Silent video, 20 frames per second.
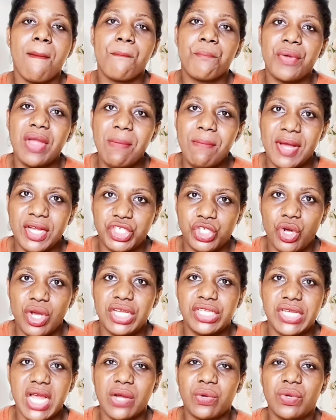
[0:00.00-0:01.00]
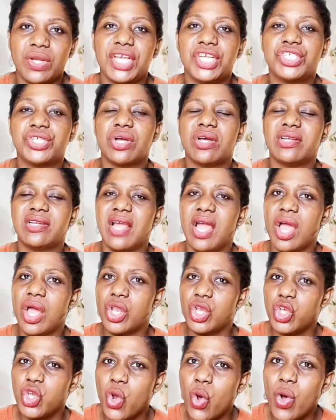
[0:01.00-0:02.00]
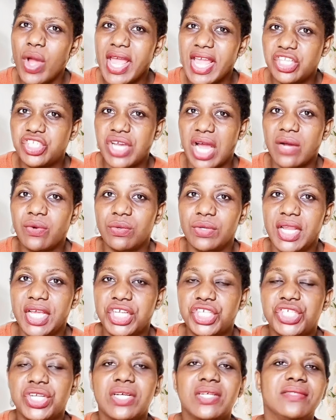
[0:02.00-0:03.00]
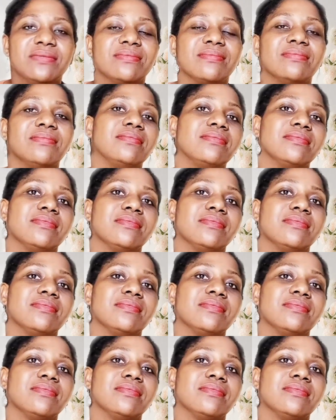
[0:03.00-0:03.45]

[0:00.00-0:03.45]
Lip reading: premature ejaculation, no ejaculation,